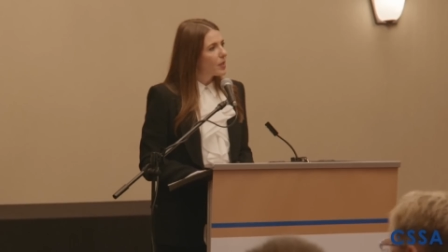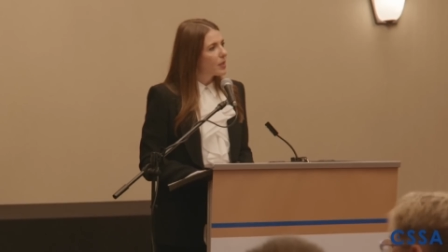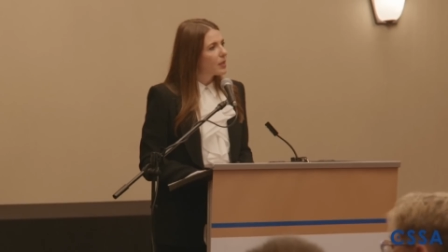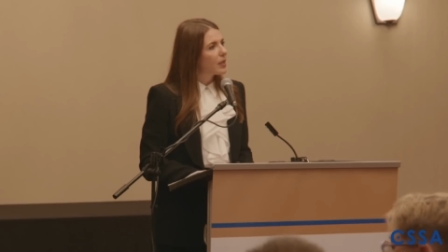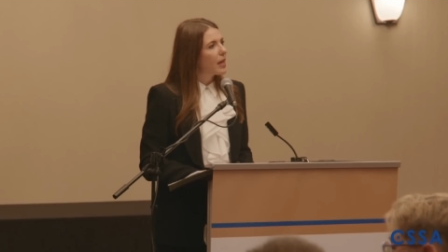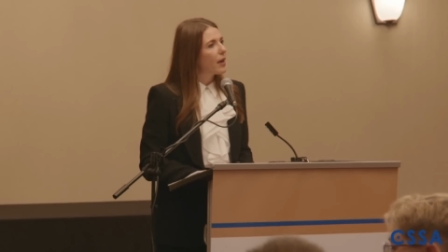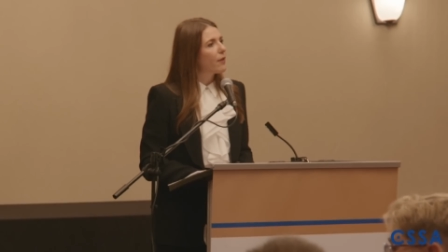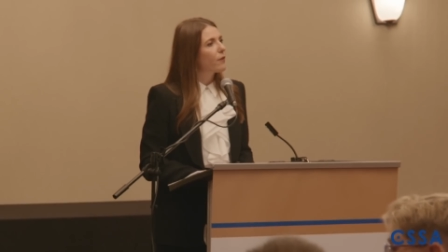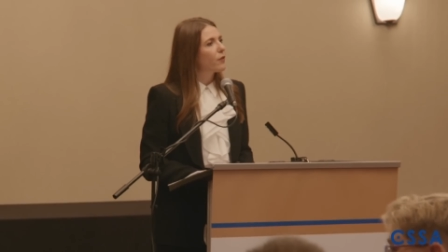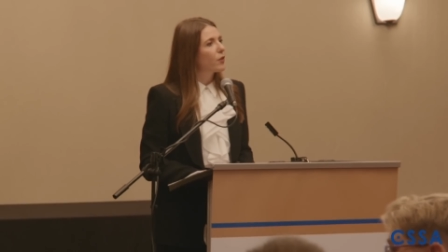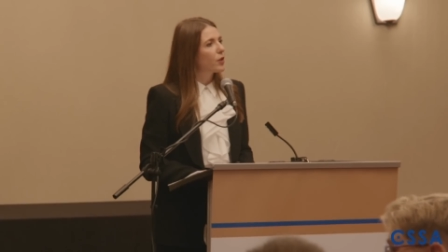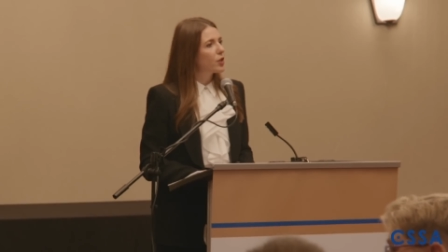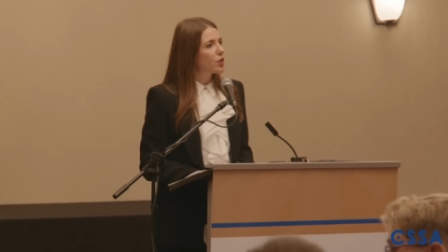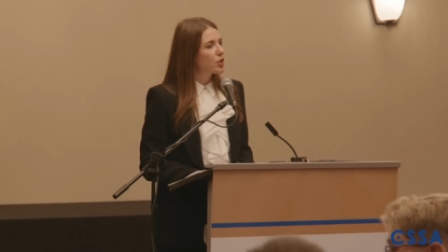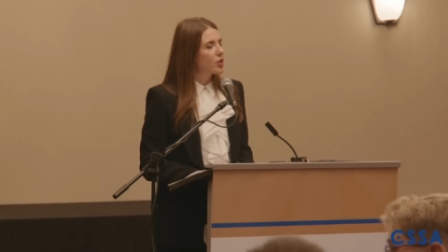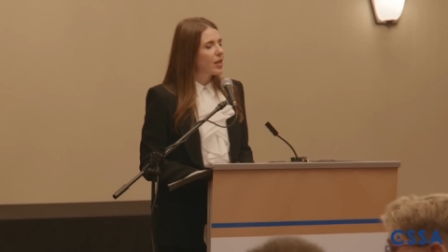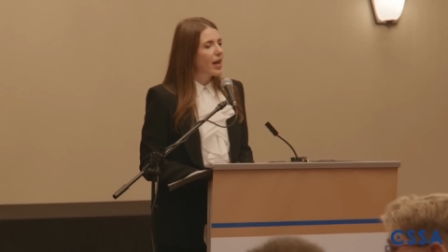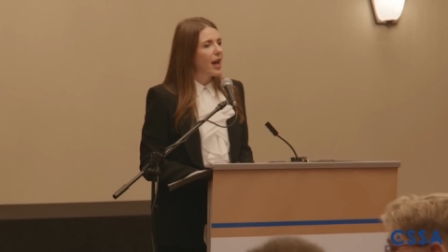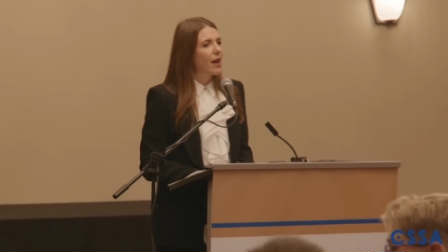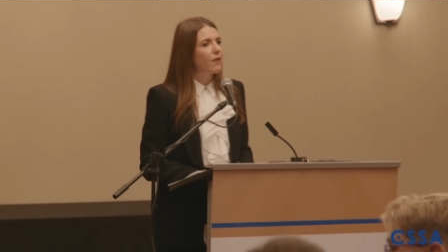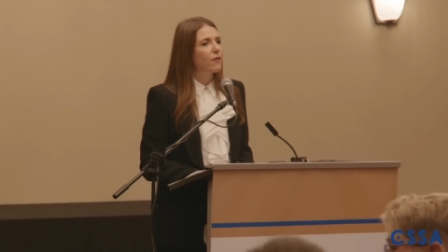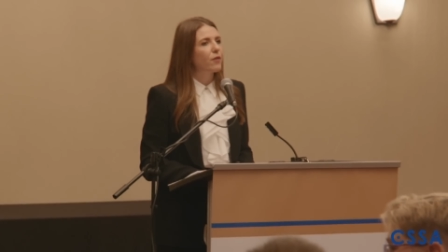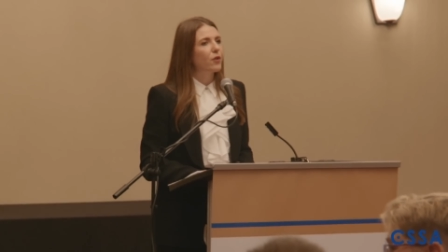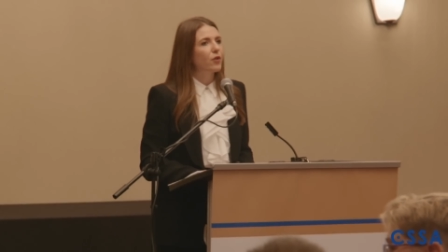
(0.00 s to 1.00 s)
leveraged
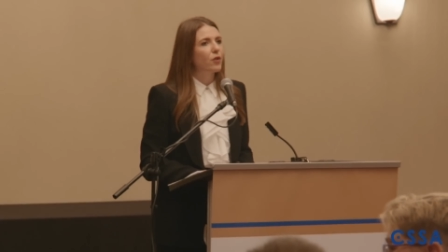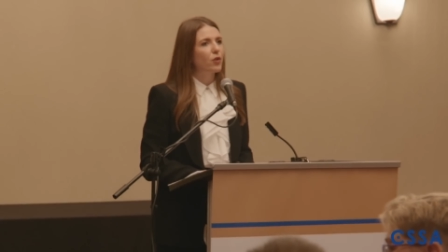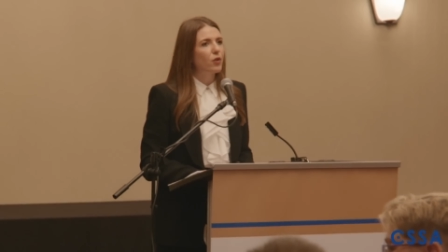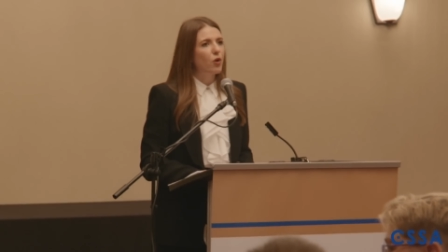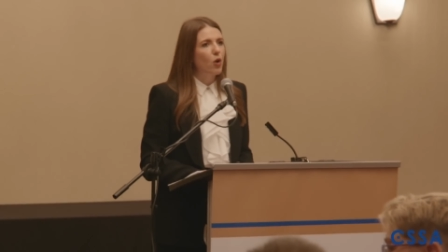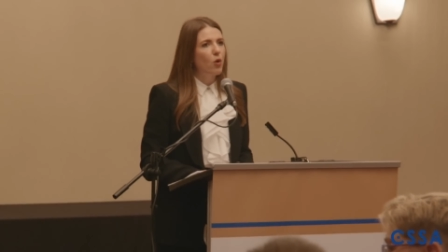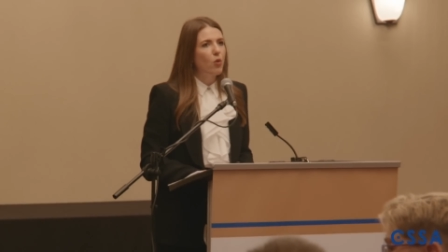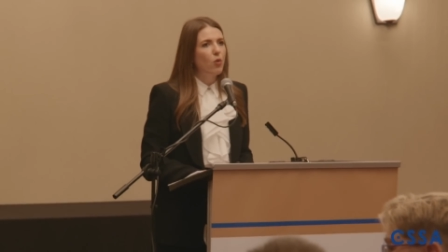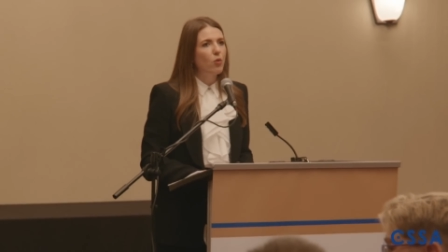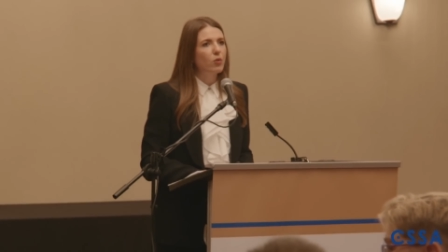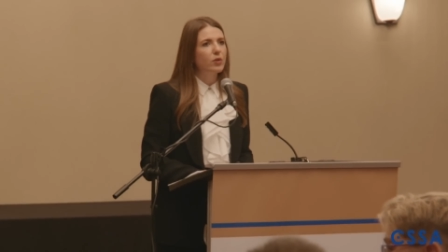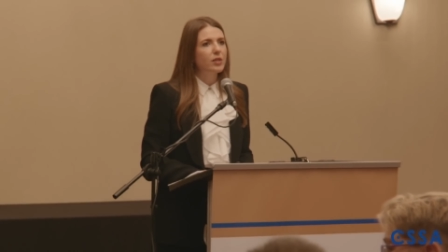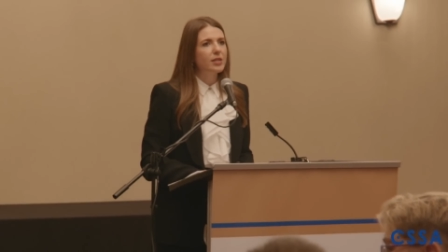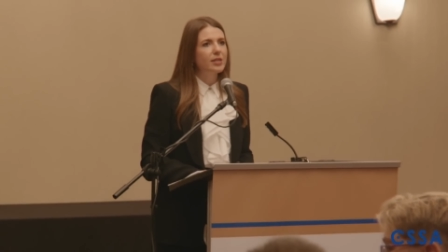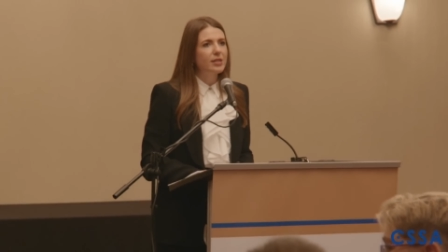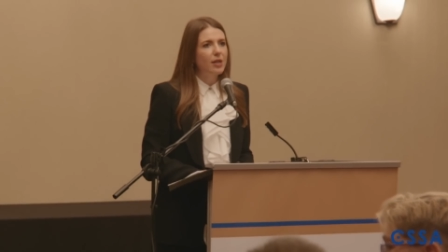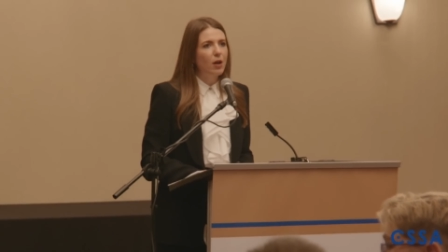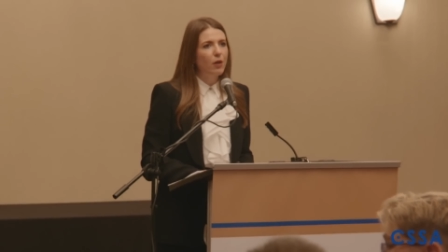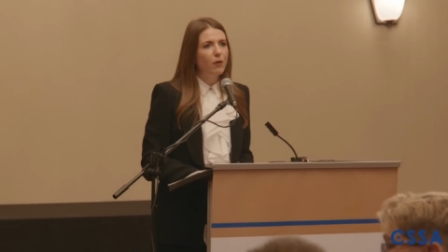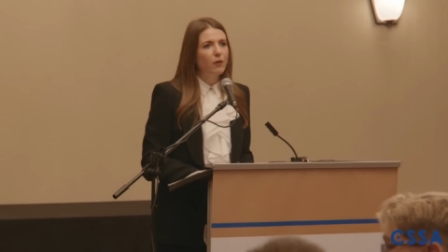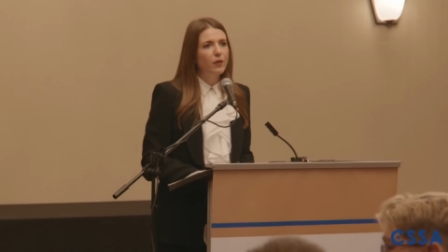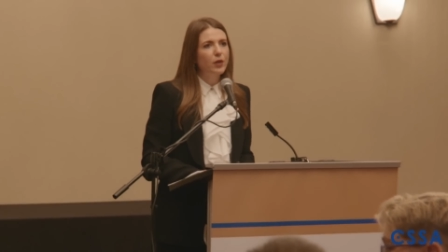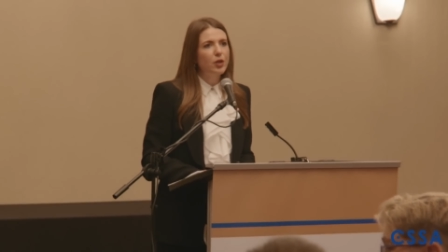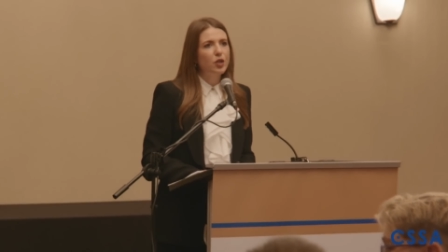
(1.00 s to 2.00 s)
that for their own
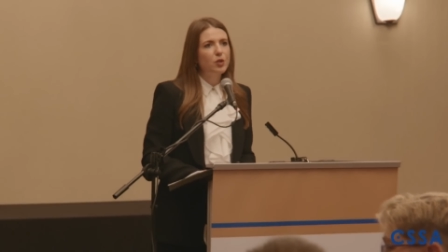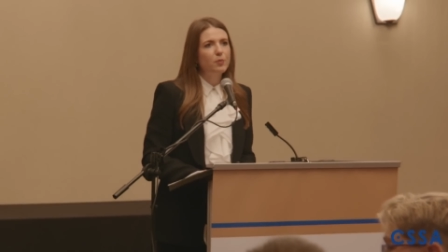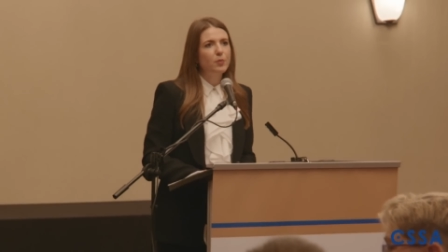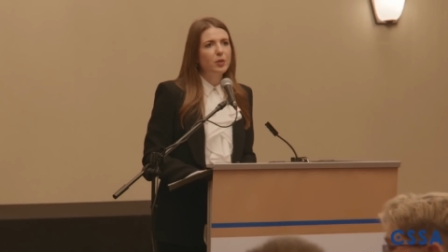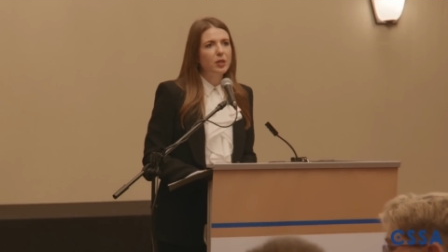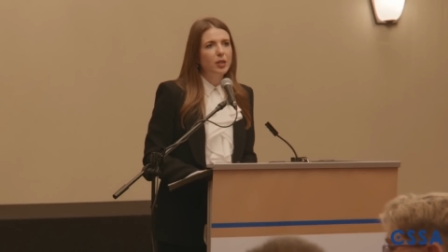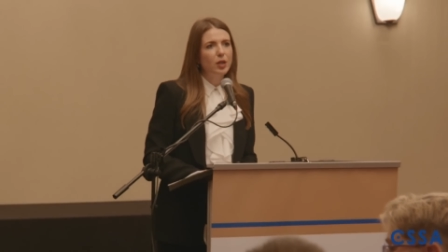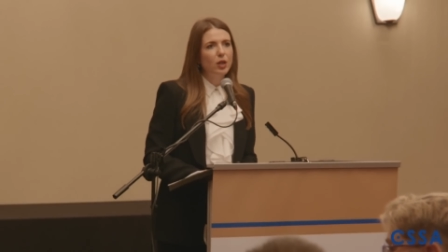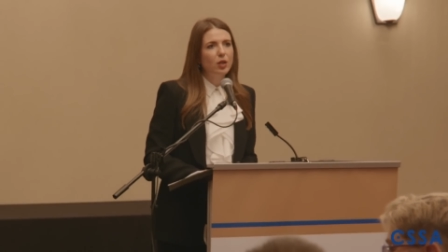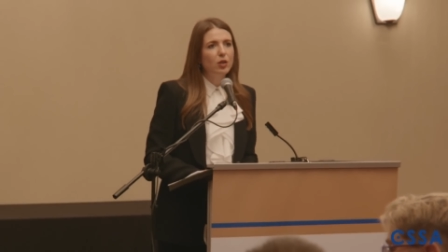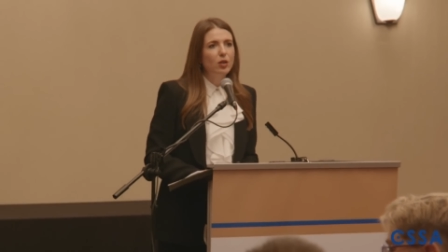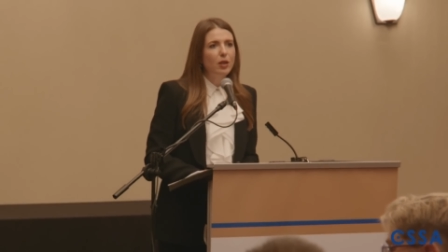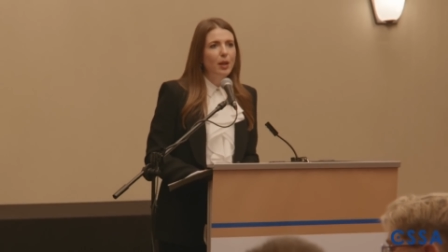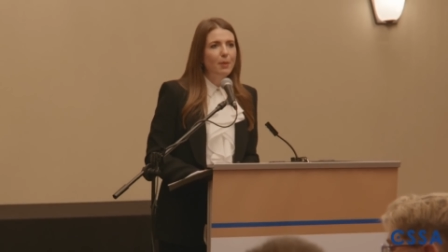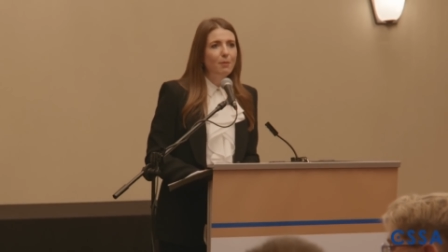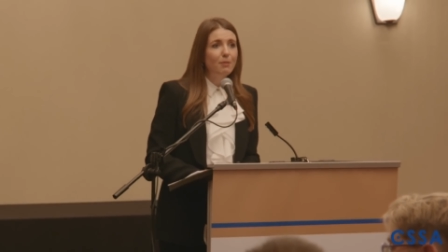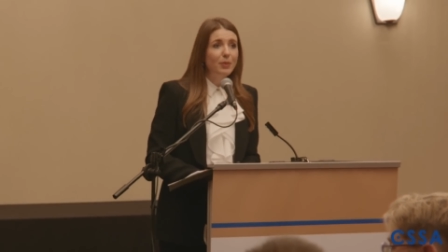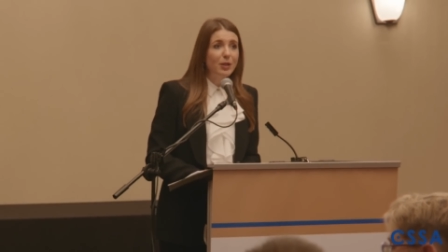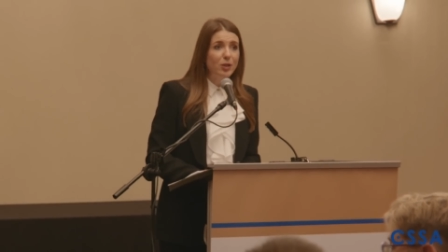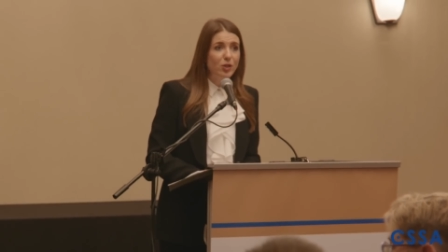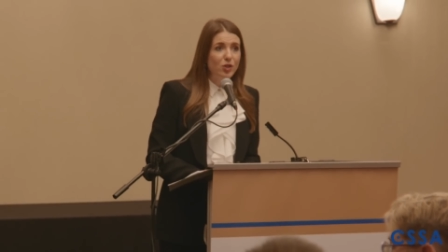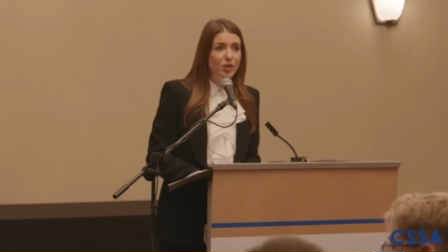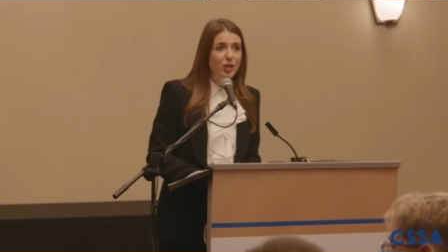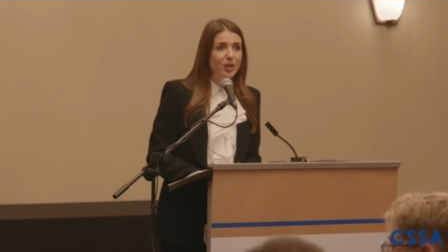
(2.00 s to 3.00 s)
selfish political
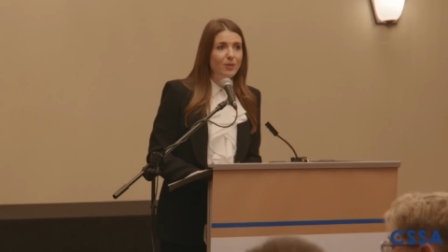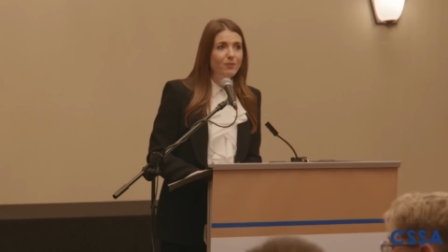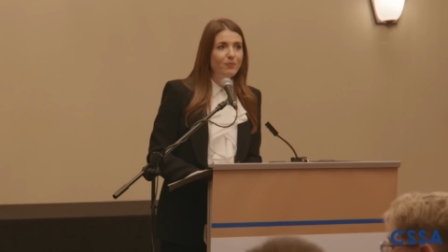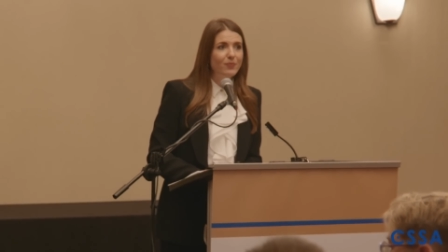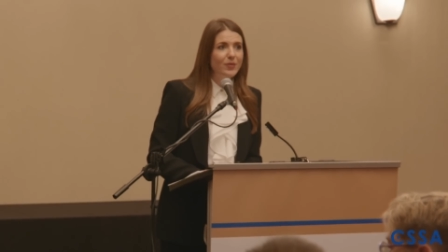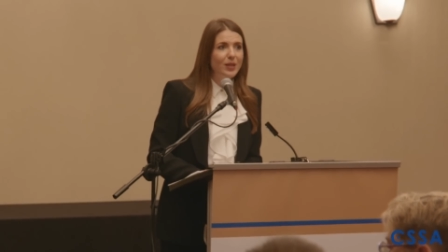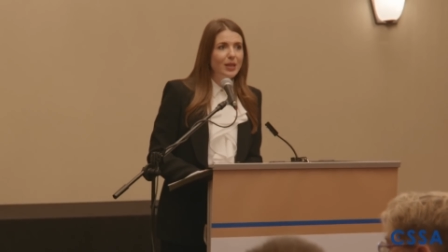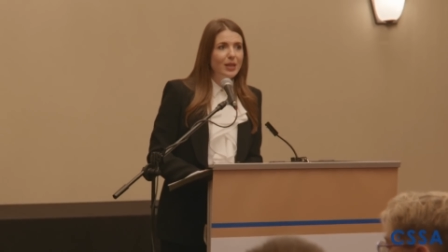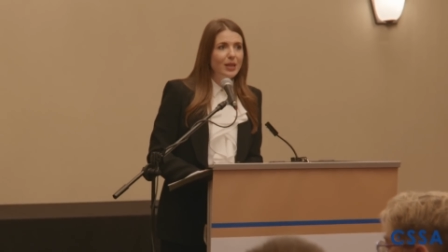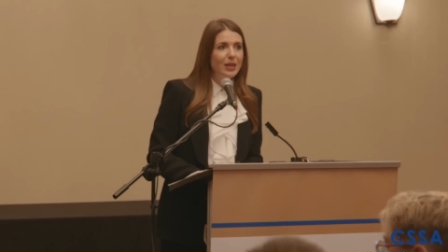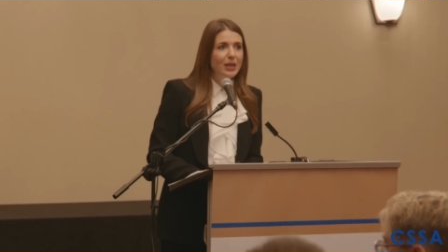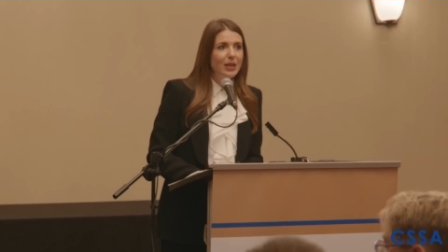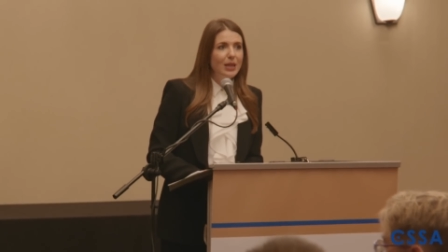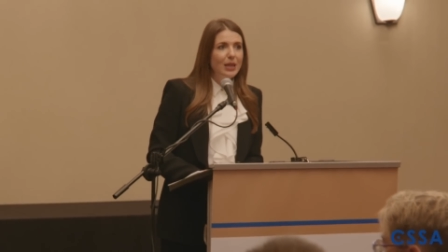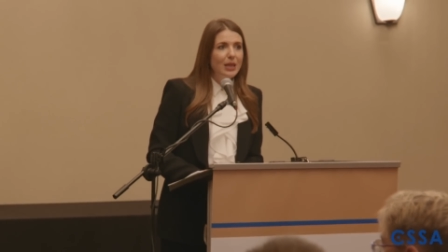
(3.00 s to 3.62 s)
ambition.